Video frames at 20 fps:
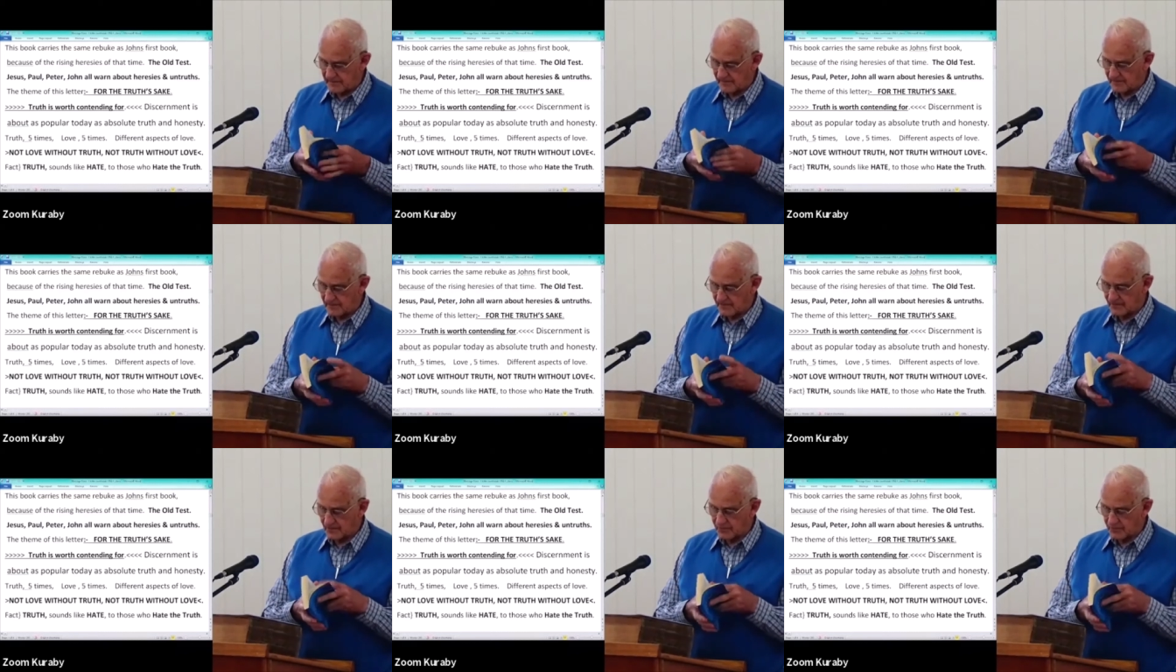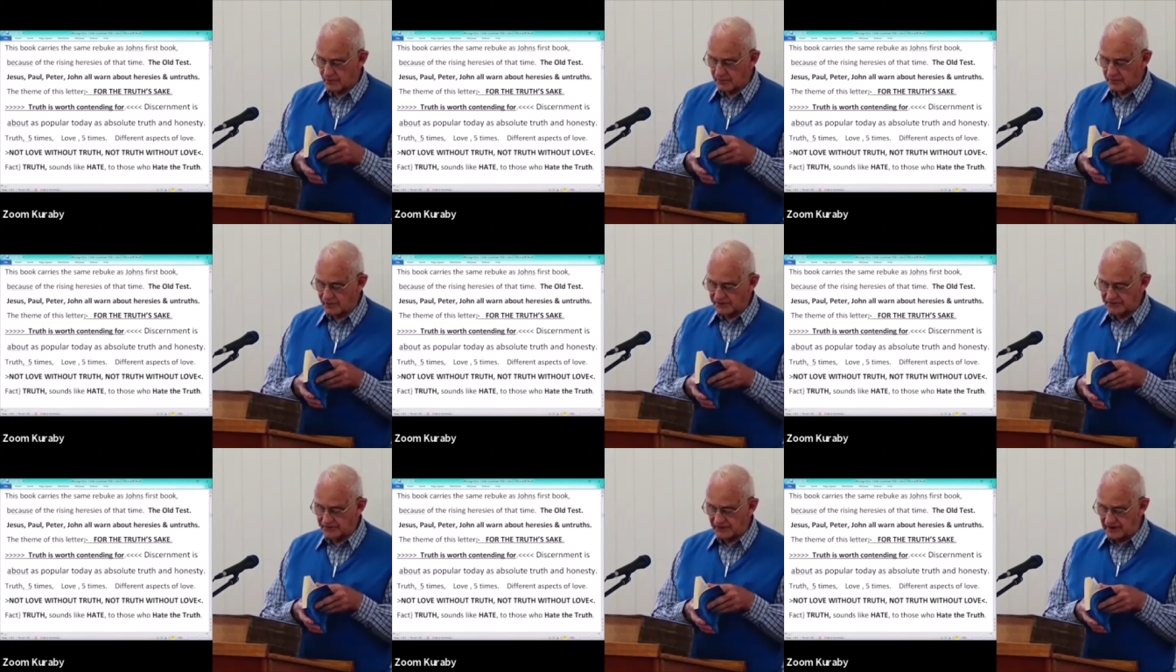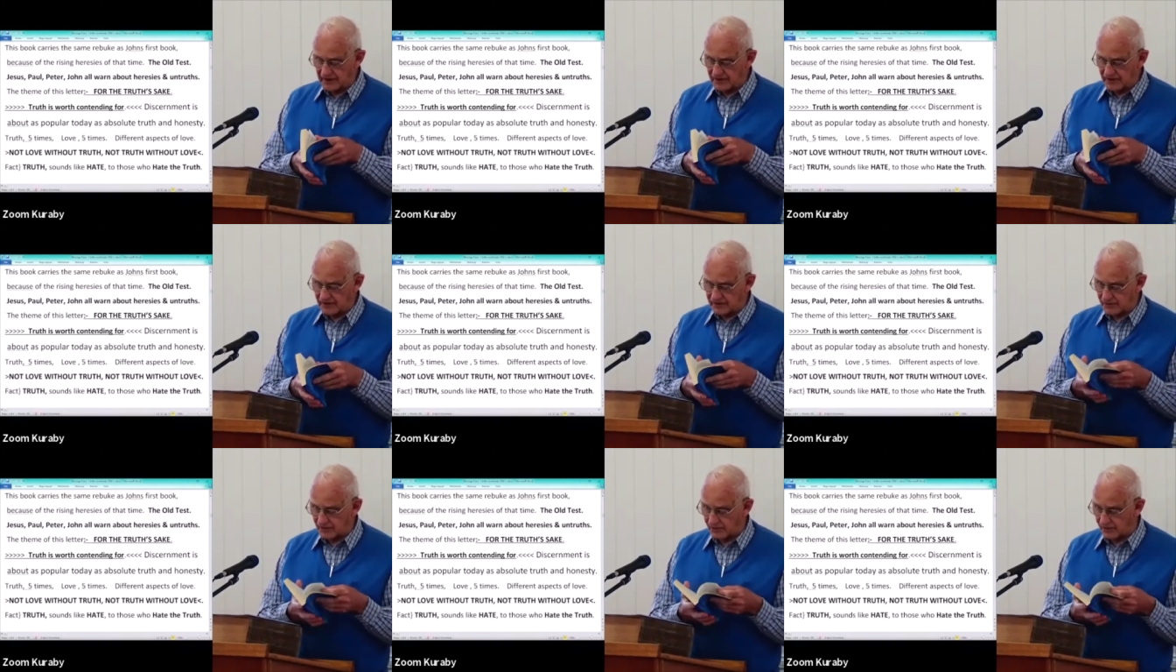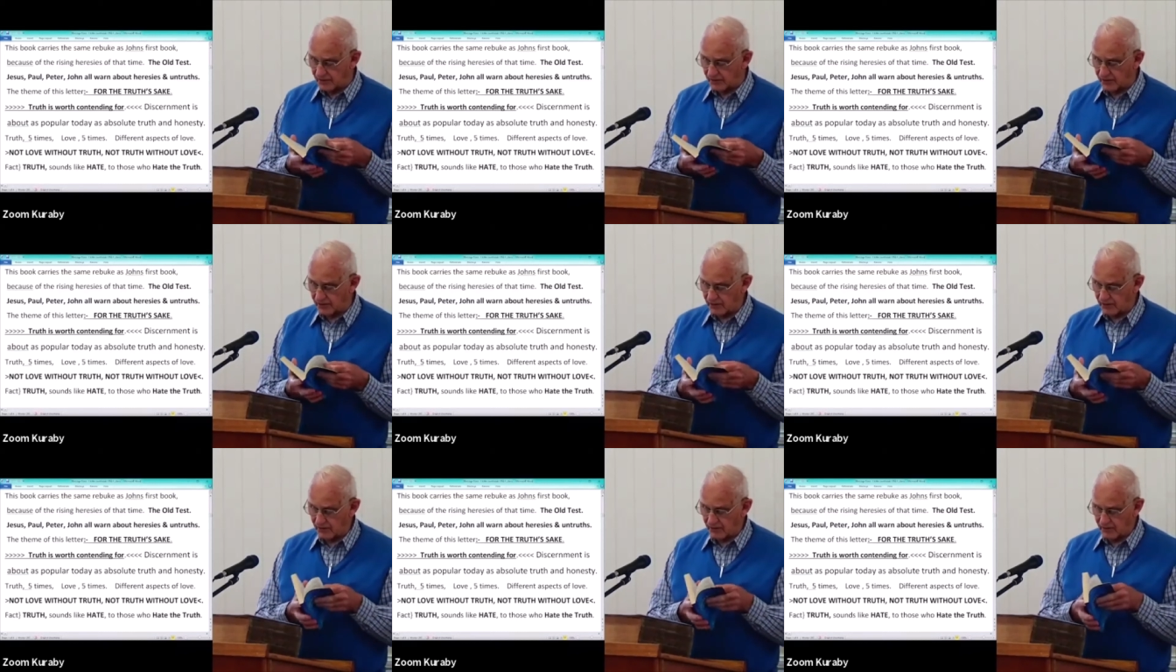would we send it or
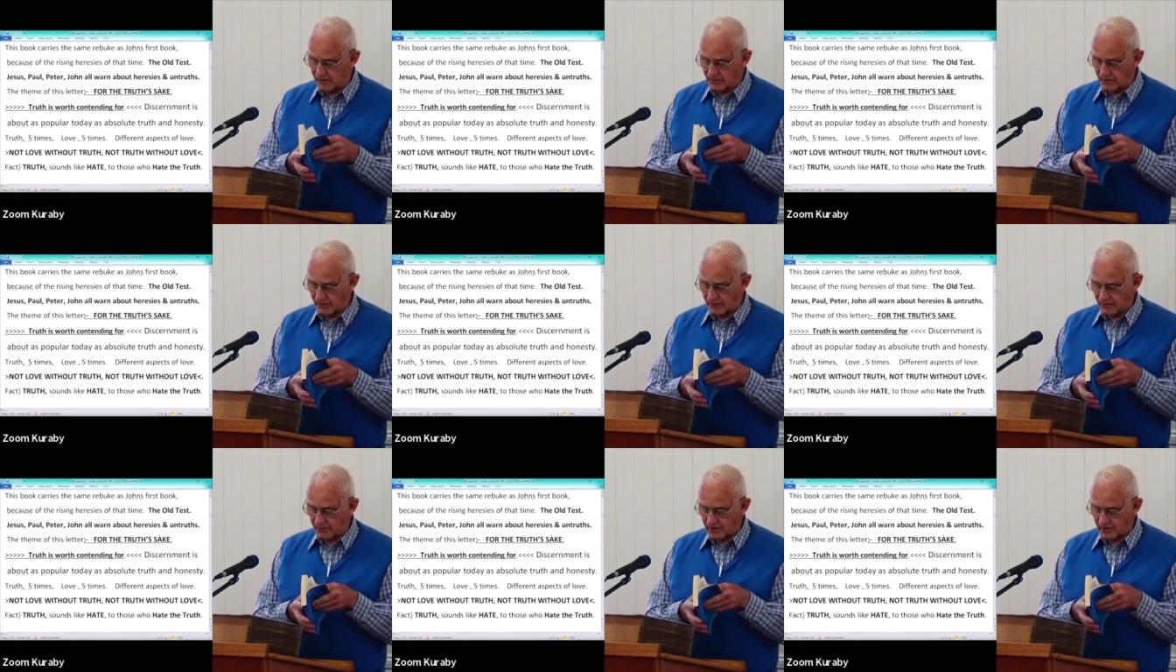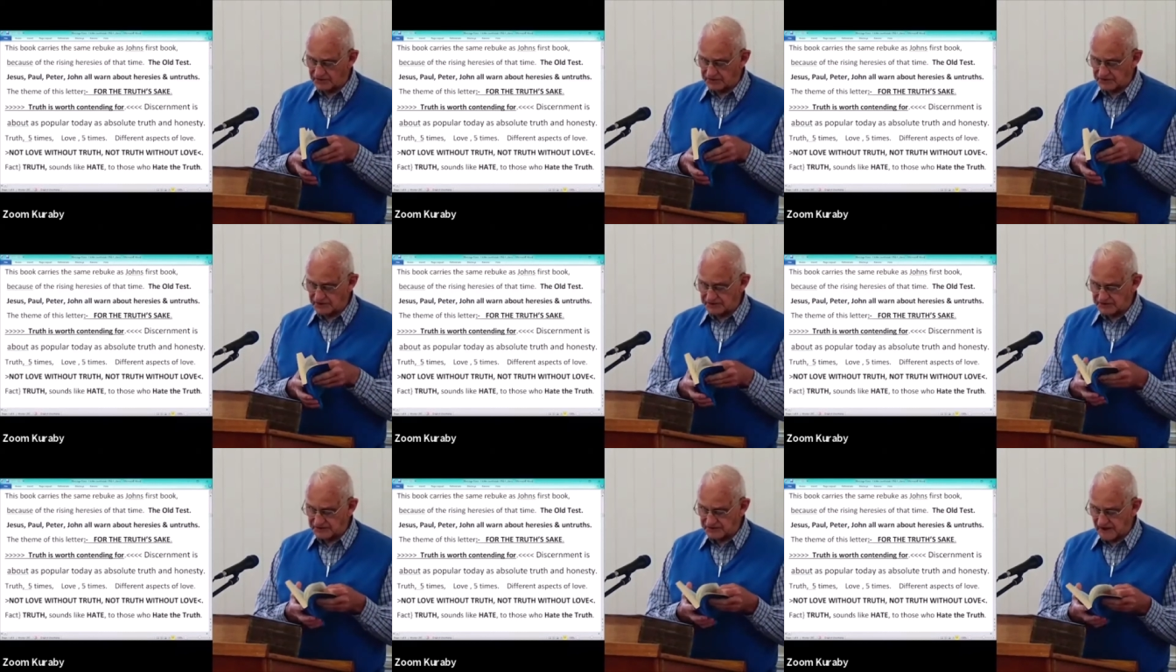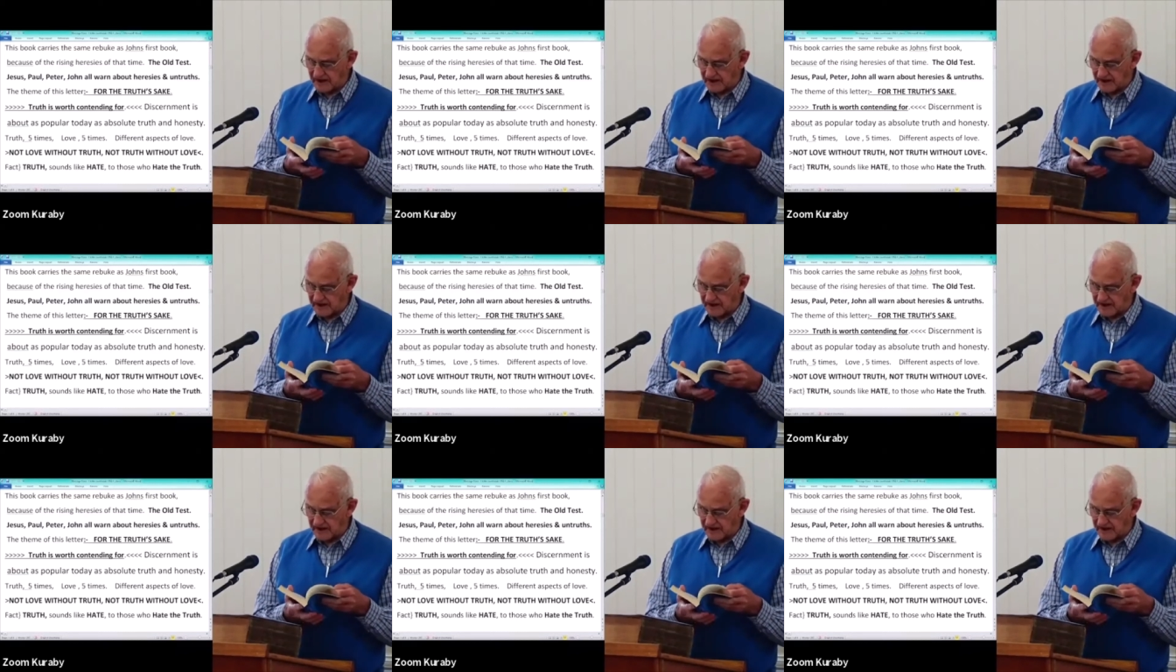what's it say?